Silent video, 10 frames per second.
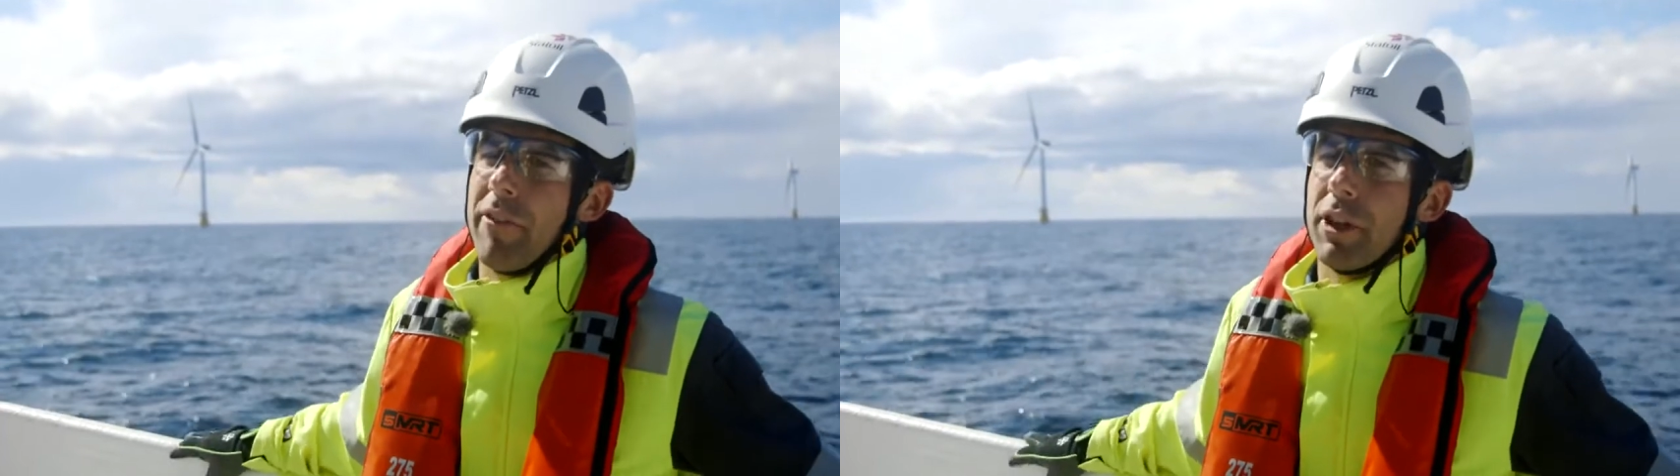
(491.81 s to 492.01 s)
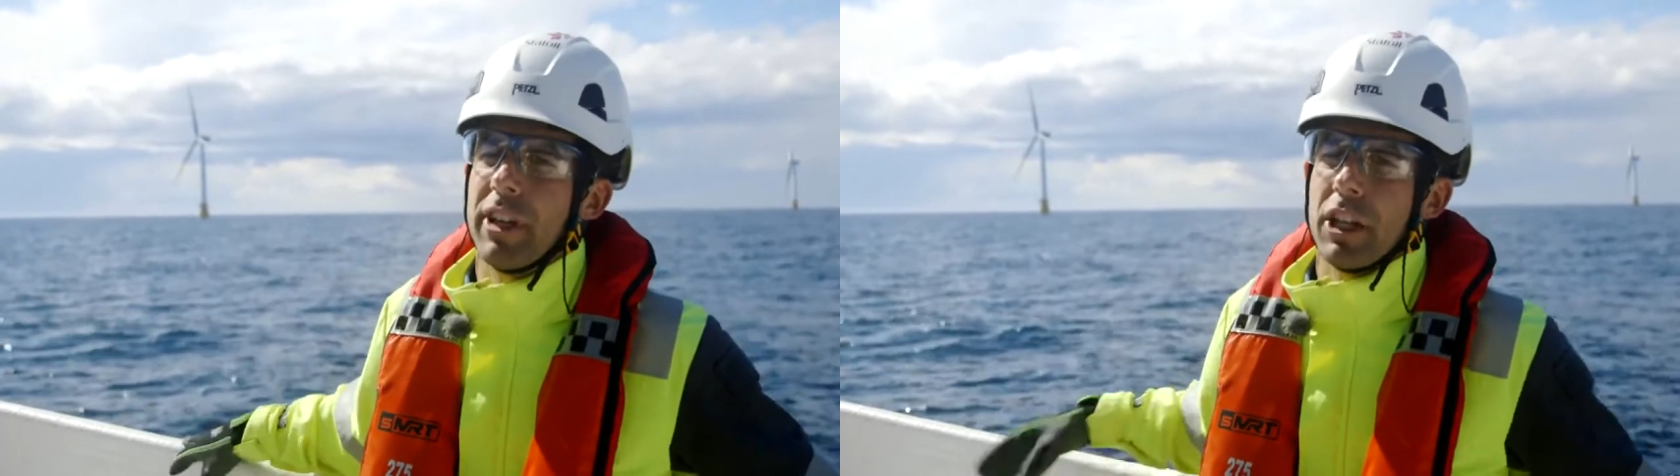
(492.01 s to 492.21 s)

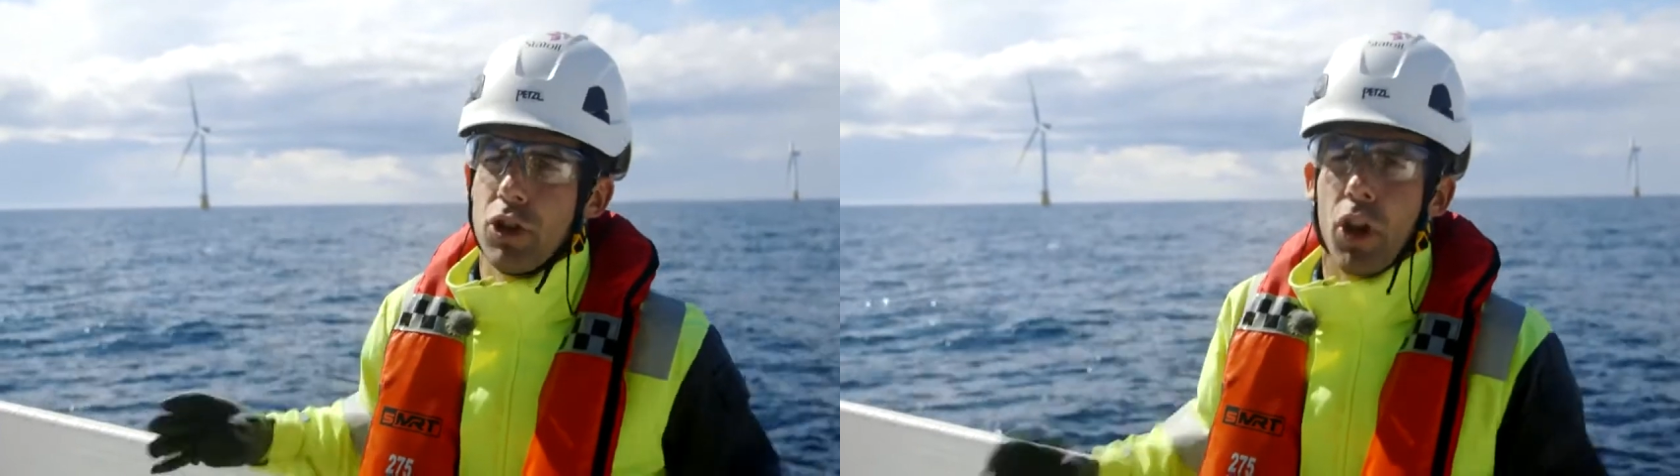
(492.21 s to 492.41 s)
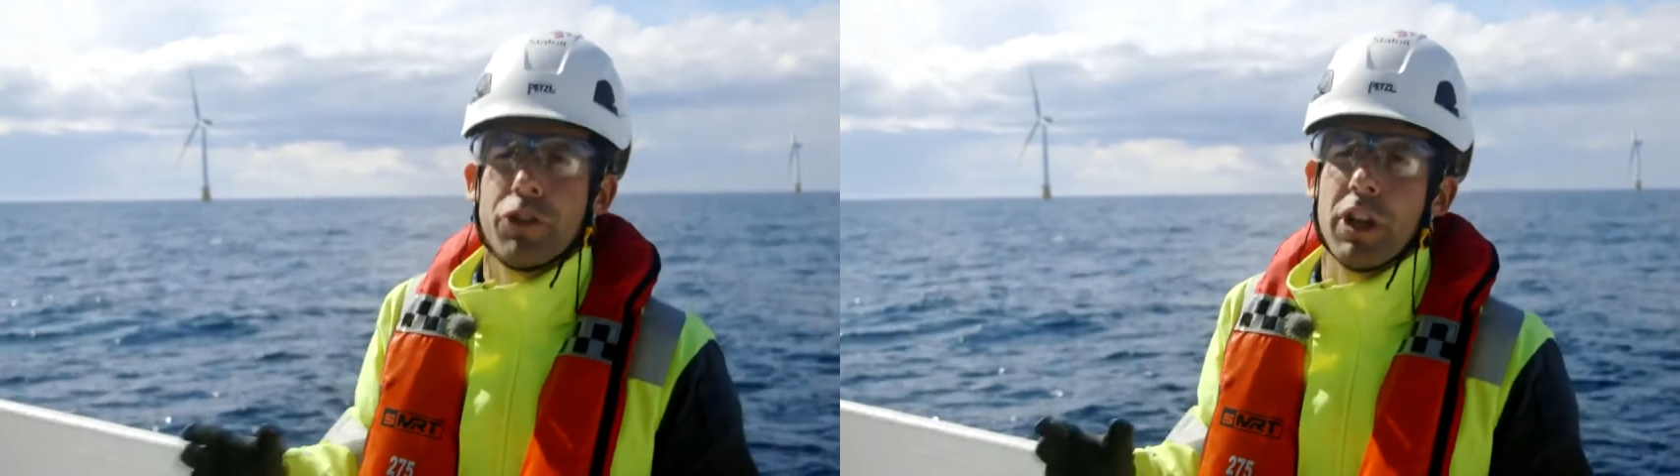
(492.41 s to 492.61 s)
have a
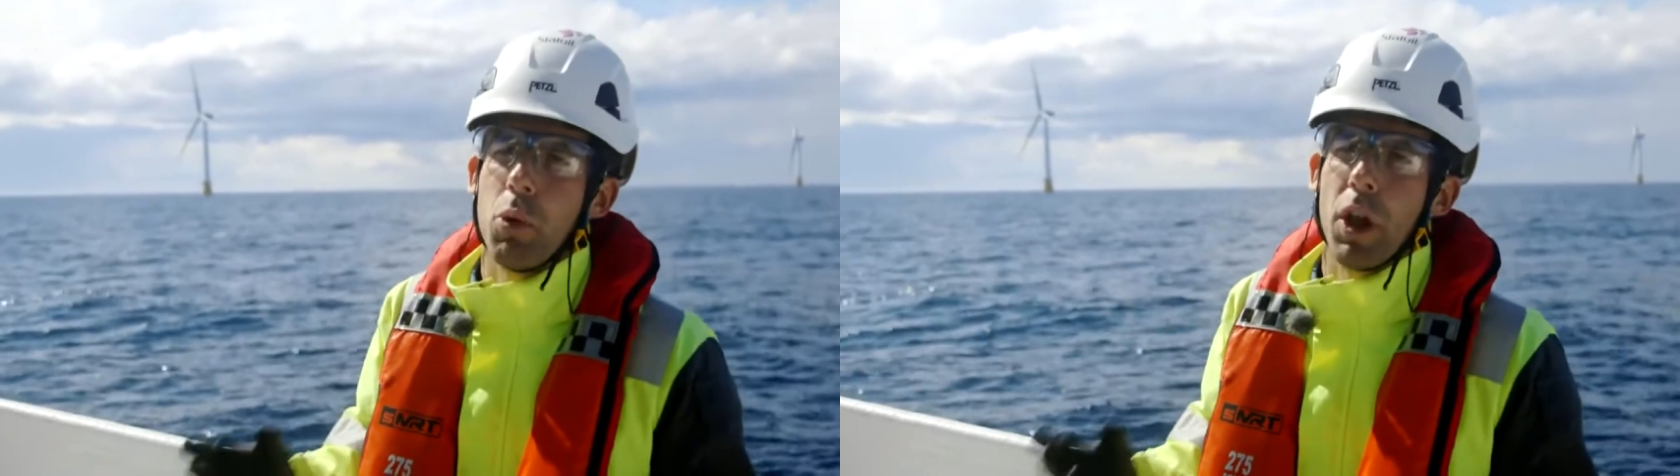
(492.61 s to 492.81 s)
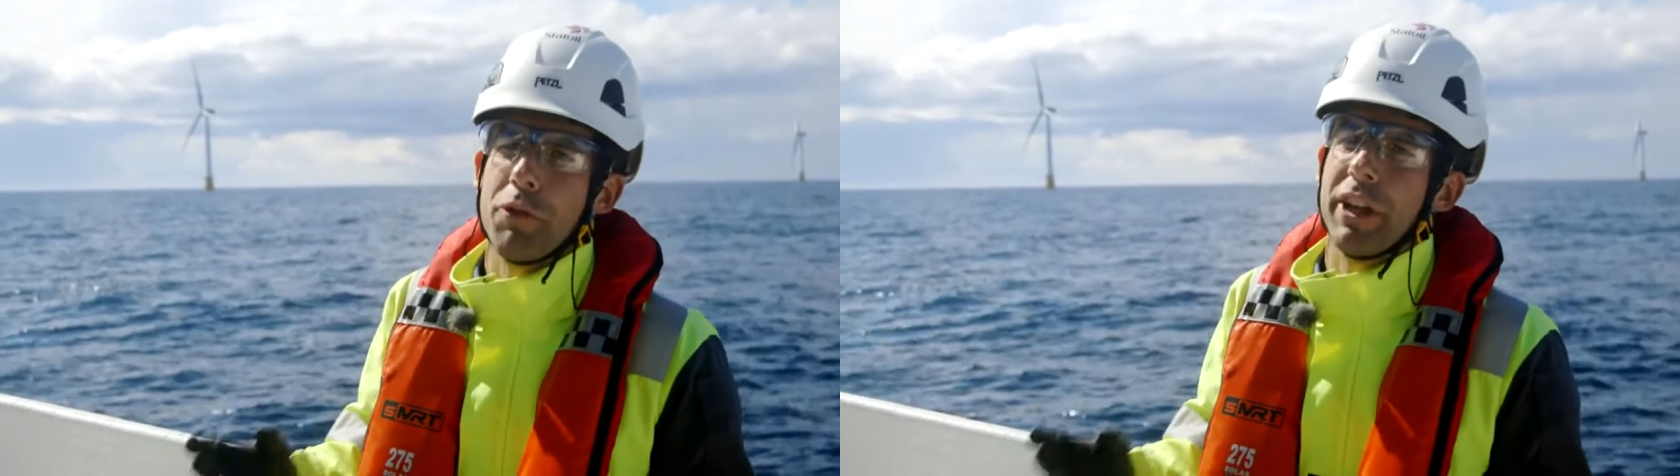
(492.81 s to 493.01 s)
technology
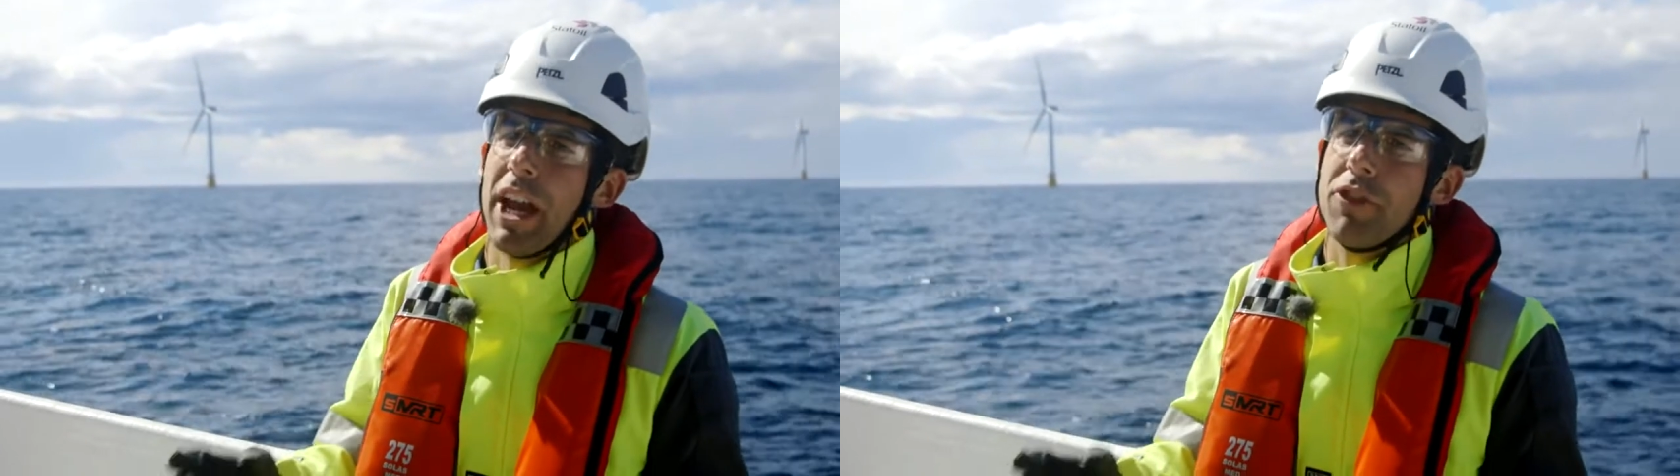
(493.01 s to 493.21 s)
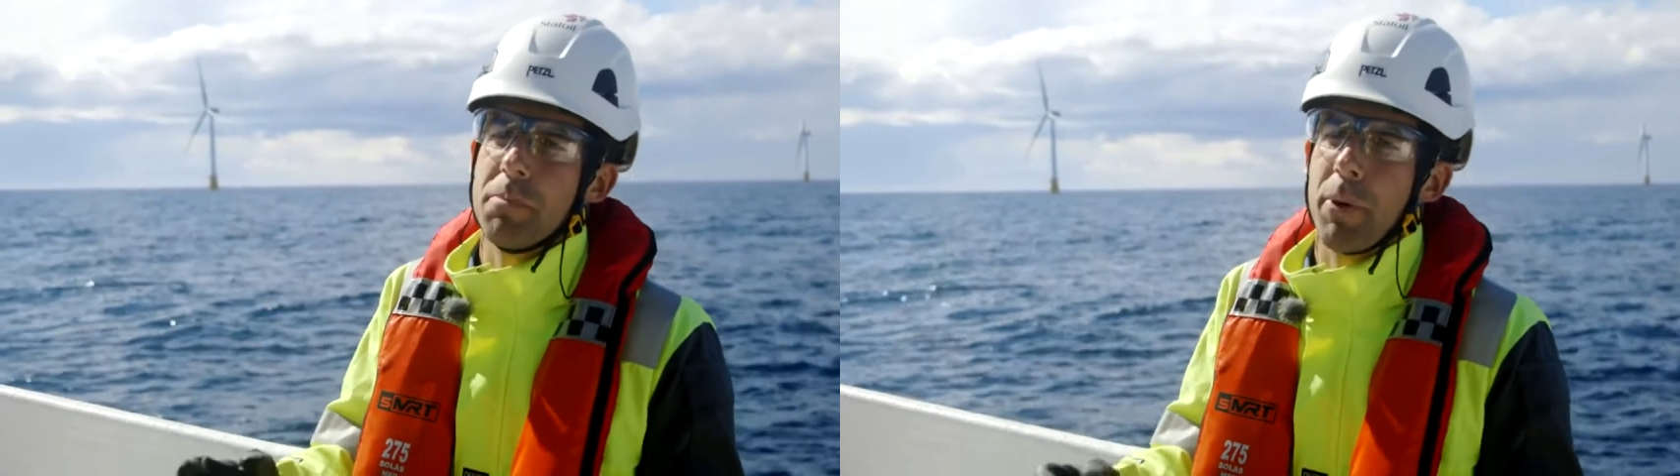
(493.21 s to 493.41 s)

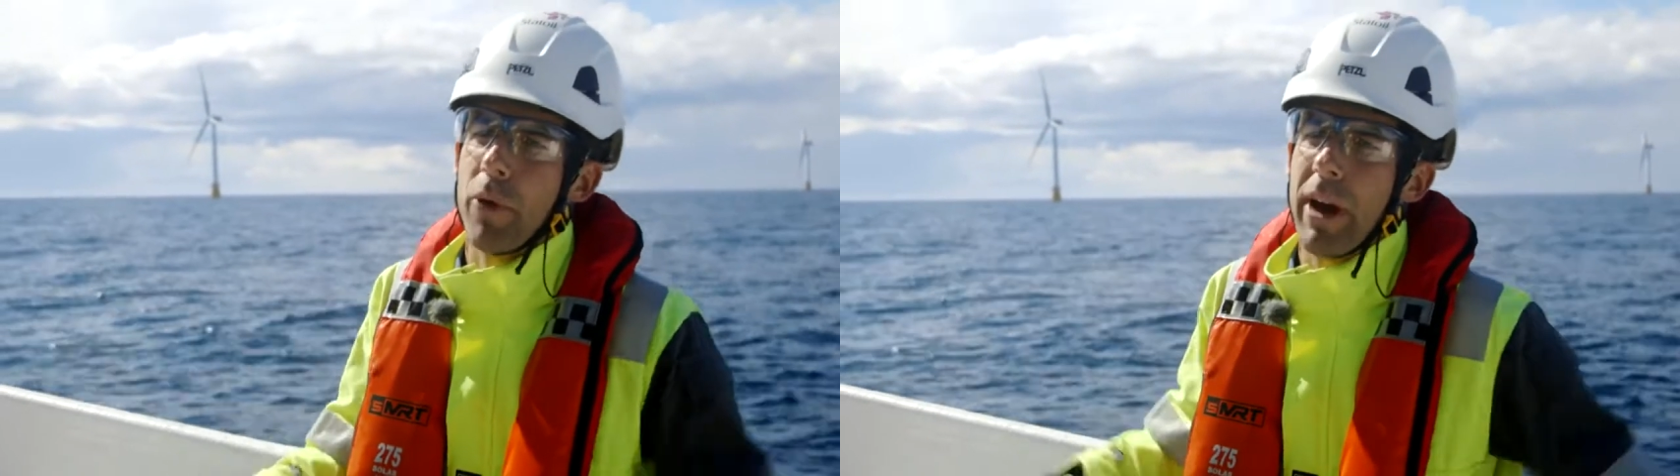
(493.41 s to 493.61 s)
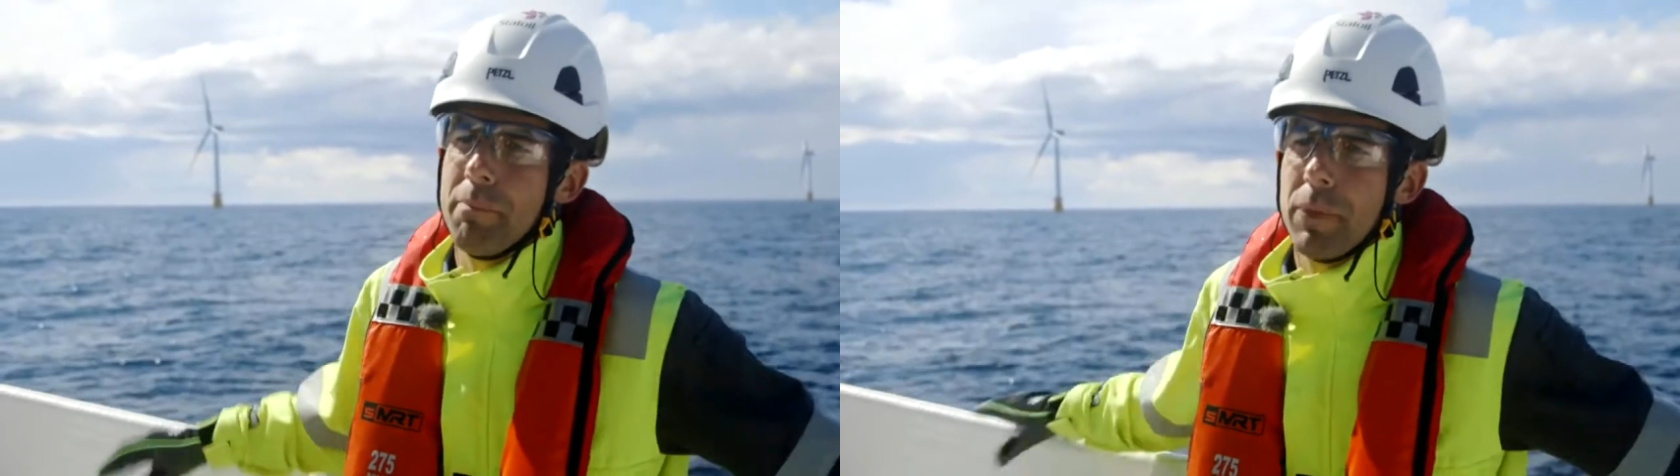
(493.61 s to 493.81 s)
qualification
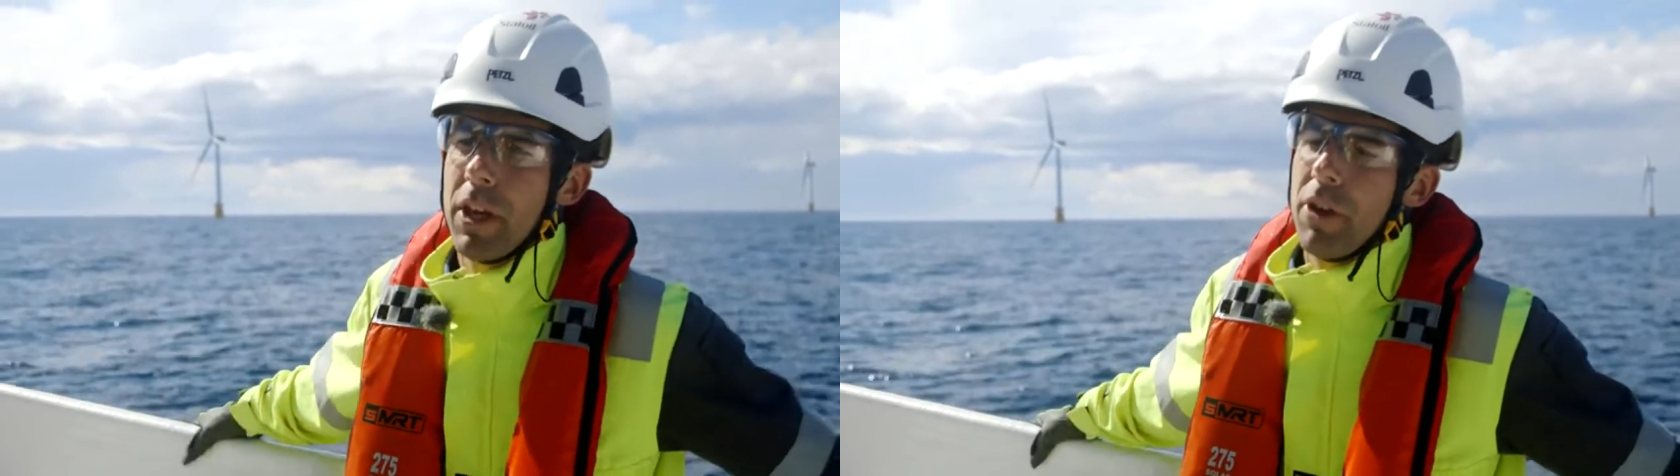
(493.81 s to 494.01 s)
program,